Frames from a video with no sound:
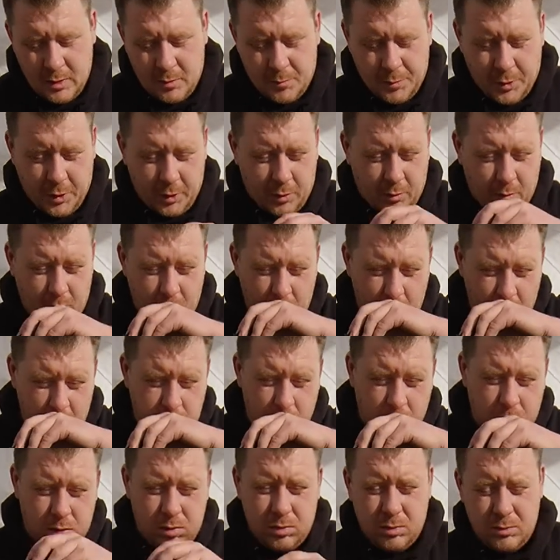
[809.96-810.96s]
But
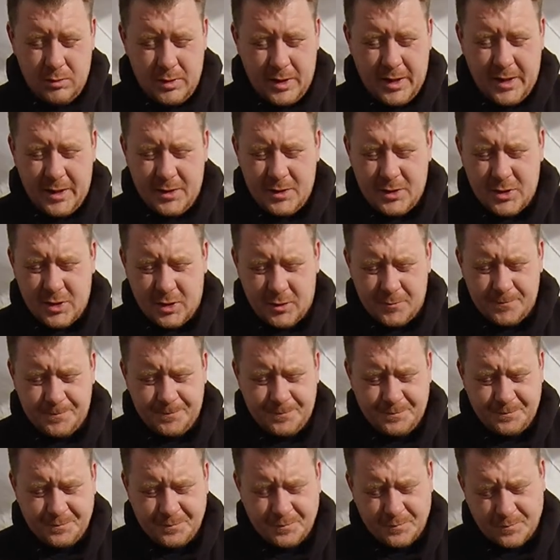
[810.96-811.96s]
yeah, so
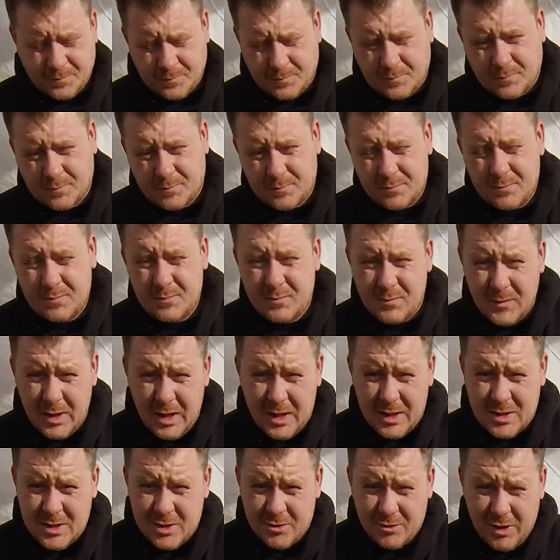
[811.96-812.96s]

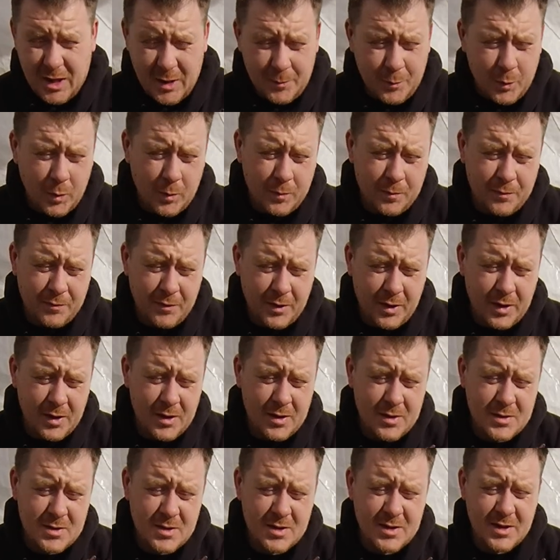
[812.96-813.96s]
that's a wrap up for
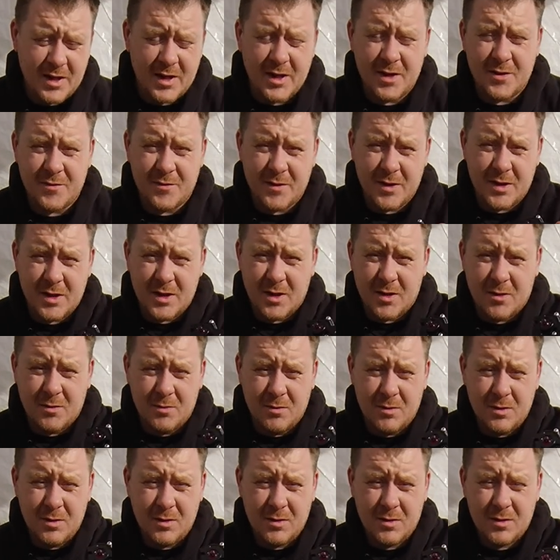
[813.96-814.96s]
today's video.
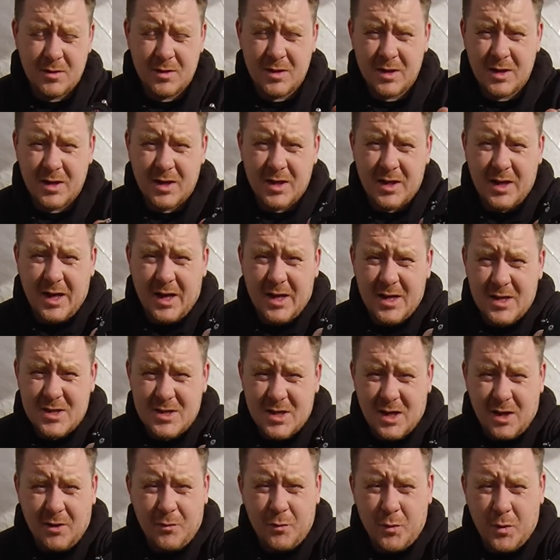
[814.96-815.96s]
Get
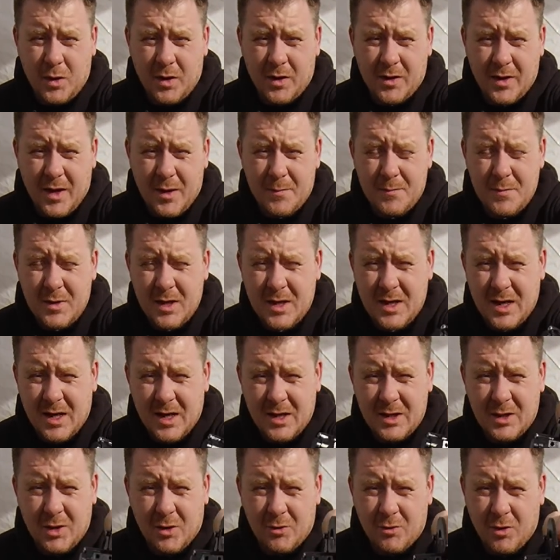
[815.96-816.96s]
yourself one of them, you
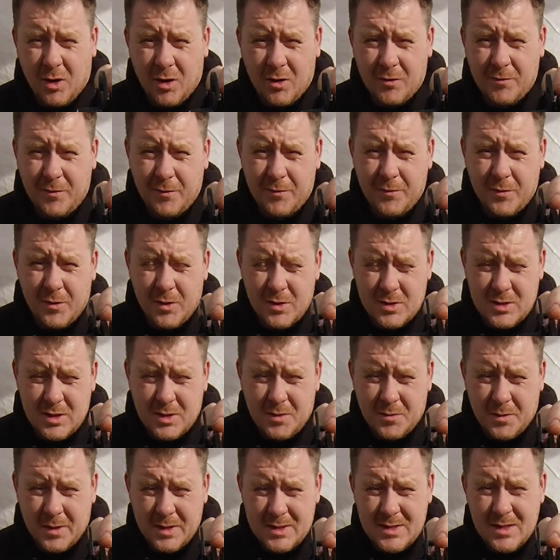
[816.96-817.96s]
can't go wrong for 40
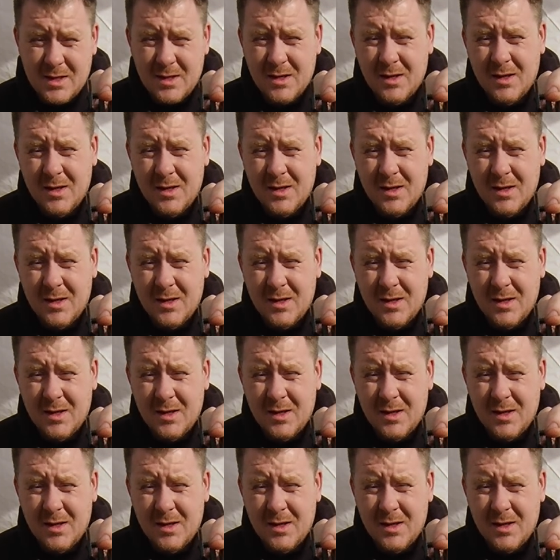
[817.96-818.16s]
quid.